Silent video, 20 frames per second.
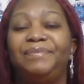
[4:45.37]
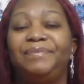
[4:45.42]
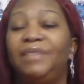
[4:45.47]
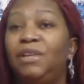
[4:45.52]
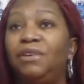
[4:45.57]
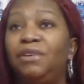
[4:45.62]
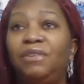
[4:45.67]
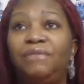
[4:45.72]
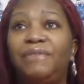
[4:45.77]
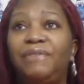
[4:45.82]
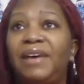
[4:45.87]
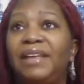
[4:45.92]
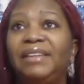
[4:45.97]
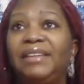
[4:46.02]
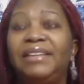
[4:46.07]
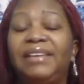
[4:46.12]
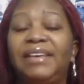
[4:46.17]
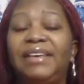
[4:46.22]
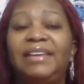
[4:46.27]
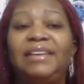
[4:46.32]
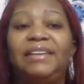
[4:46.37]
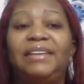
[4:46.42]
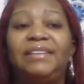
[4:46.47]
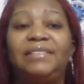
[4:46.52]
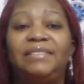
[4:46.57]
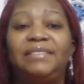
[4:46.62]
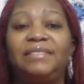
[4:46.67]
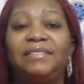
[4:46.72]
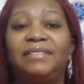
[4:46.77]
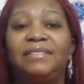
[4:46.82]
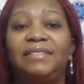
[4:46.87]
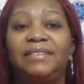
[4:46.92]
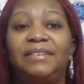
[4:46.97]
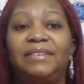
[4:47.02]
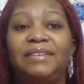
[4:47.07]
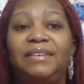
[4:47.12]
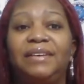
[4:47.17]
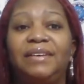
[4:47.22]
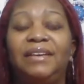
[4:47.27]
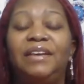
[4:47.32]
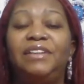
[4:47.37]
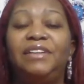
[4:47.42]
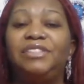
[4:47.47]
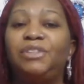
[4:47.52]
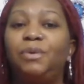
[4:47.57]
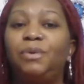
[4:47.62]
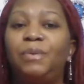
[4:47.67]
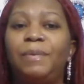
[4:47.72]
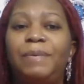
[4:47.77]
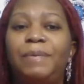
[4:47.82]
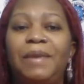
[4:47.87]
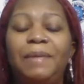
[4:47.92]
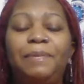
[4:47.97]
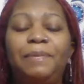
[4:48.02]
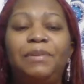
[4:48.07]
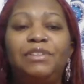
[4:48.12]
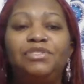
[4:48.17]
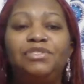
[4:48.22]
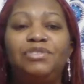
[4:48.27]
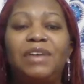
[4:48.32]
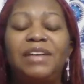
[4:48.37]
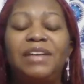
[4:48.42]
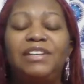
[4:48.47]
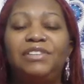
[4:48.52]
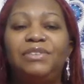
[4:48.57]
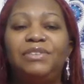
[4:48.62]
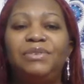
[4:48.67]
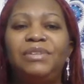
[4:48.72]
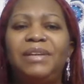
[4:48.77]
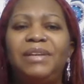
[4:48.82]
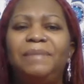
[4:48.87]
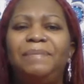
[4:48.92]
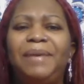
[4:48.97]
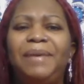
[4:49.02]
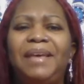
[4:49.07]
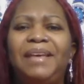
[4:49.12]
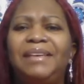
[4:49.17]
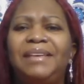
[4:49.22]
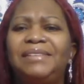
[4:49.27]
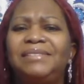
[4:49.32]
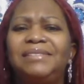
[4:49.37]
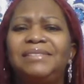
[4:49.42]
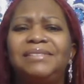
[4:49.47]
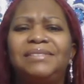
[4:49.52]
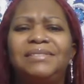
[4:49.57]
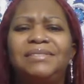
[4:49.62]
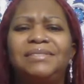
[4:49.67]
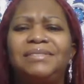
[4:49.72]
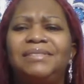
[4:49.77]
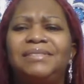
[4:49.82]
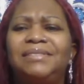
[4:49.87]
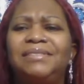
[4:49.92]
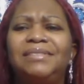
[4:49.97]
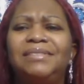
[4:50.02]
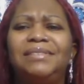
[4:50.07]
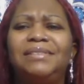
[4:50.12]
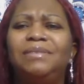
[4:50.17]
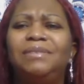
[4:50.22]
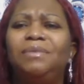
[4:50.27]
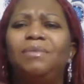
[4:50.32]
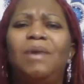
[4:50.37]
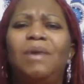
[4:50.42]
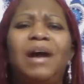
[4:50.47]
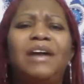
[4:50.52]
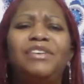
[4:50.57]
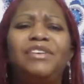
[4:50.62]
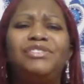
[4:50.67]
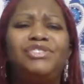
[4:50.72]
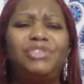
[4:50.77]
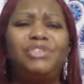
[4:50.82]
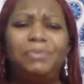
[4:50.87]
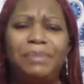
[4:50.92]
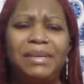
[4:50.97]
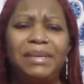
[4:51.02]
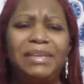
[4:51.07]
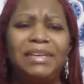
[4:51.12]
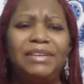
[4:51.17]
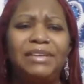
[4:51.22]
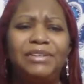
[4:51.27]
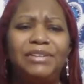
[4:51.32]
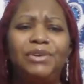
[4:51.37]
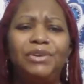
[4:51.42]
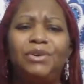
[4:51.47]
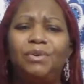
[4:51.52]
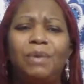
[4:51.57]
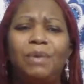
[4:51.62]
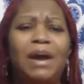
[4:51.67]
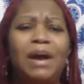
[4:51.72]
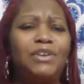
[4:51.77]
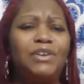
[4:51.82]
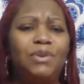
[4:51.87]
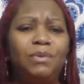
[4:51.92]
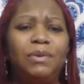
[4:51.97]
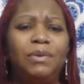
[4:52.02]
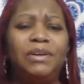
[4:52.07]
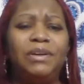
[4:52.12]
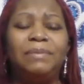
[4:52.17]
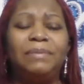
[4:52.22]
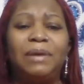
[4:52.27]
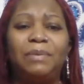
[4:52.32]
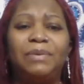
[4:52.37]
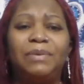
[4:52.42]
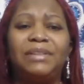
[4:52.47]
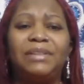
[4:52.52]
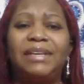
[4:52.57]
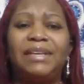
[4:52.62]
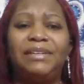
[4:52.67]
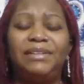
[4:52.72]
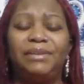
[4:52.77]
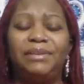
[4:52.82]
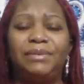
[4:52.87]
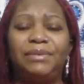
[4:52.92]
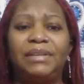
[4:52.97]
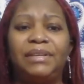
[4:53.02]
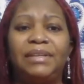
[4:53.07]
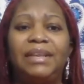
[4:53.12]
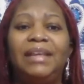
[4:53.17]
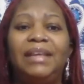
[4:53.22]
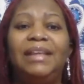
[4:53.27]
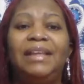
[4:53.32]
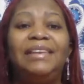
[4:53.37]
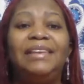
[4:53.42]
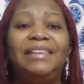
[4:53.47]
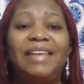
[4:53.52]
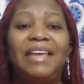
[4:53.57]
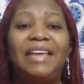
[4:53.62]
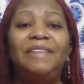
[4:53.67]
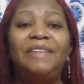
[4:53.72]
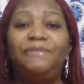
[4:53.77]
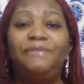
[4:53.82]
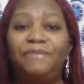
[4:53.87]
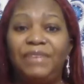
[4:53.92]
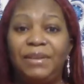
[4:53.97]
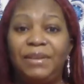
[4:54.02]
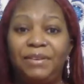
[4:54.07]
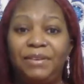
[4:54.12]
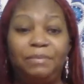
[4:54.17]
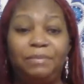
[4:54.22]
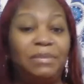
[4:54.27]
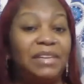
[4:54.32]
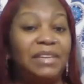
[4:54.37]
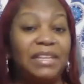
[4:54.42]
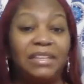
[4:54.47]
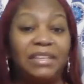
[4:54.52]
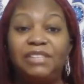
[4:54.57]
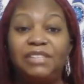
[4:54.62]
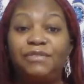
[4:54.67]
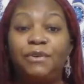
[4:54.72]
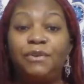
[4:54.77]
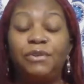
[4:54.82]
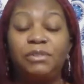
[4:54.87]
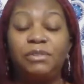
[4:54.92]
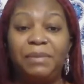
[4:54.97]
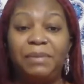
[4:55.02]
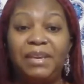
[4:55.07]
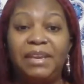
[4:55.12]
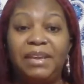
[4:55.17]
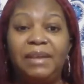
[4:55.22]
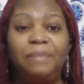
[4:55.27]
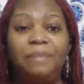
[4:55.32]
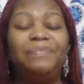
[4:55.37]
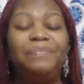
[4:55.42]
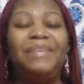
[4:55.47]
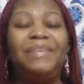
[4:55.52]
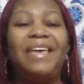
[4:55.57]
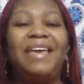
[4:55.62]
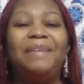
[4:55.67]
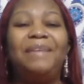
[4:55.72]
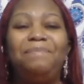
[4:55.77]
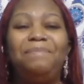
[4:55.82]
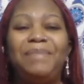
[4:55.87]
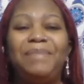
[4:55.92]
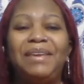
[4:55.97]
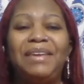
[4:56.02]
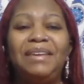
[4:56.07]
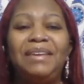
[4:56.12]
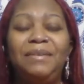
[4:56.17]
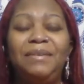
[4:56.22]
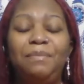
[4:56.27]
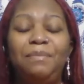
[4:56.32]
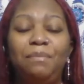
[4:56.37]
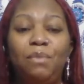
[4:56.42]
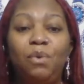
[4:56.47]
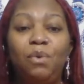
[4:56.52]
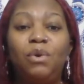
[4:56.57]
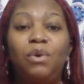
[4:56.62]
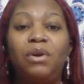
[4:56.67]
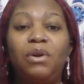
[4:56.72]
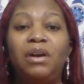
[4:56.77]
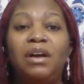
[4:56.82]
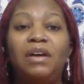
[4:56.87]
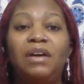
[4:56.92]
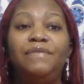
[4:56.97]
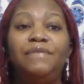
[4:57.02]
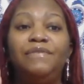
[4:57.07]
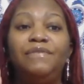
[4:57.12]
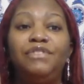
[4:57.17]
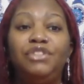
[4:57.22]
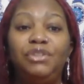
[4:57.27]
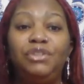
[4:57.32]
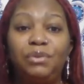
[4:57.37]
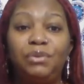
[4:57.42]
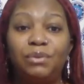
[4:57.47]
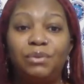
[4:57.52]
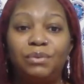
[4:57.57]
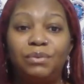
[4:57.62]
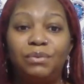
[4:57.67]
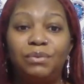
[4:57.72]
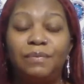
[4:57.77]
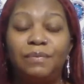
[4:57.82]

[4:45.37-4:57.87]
They're going to finally get it. So when people are trying to do their best, why aren't you being you? Why are you worried about what they're doing? Let these folks be and be more of you.